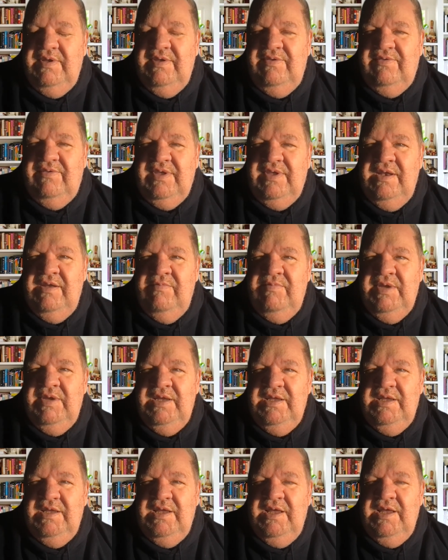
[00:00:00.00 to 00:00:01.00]
It's going to
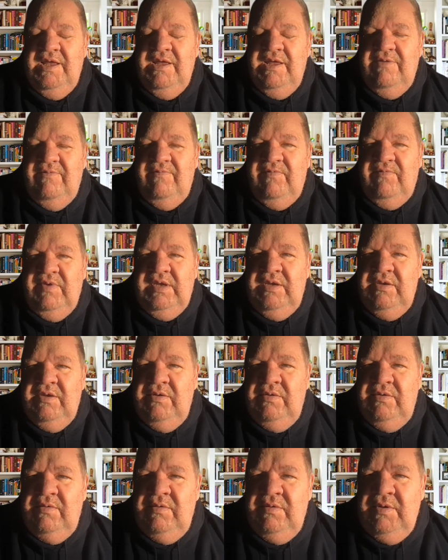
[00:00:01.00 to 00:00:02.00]
be uh, for
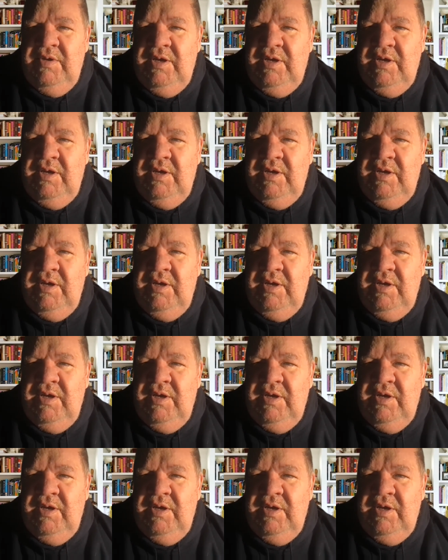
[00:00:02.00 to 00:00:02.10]
you,